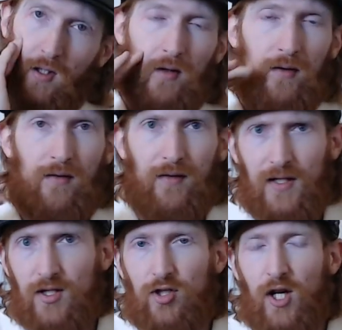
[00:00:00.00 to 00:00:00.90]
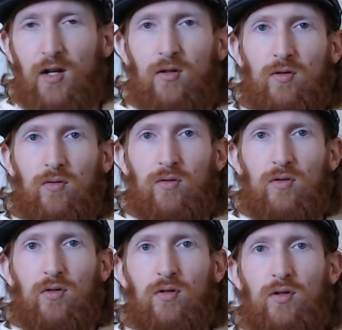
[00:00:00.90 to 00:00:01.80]
This channel
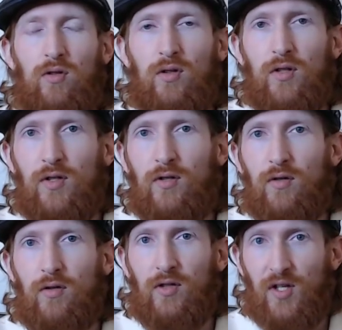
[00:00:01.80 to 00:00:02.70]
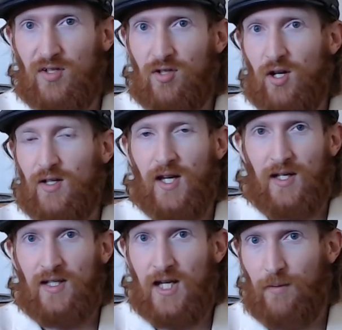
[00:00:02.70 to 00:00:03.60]
does not
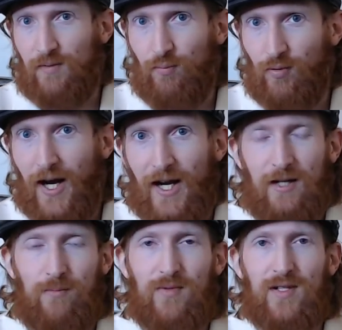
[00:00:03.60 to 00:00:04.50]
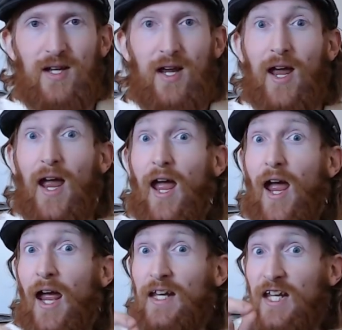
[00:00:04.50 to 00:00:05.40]
accept bribes.
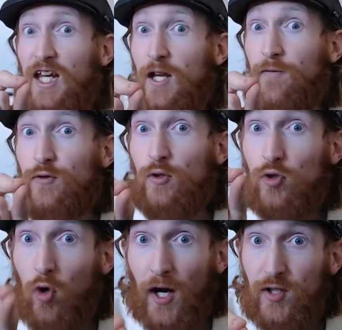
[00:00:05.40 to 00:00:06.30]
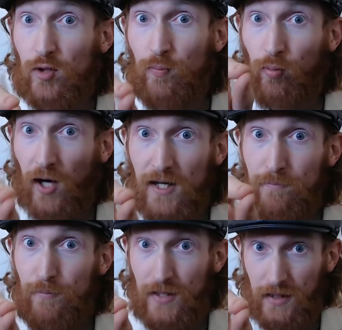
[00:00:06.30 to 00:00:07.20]
And if you try to bribe
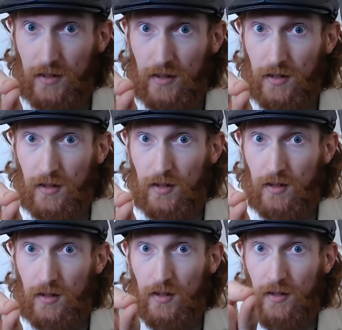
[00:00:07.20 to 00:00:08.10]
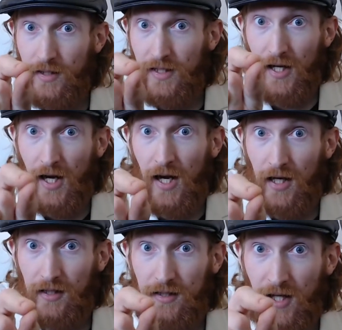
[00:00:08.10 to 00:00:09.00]
me,
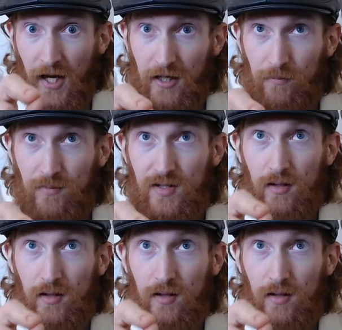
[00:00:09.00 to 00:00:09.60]
EA Games,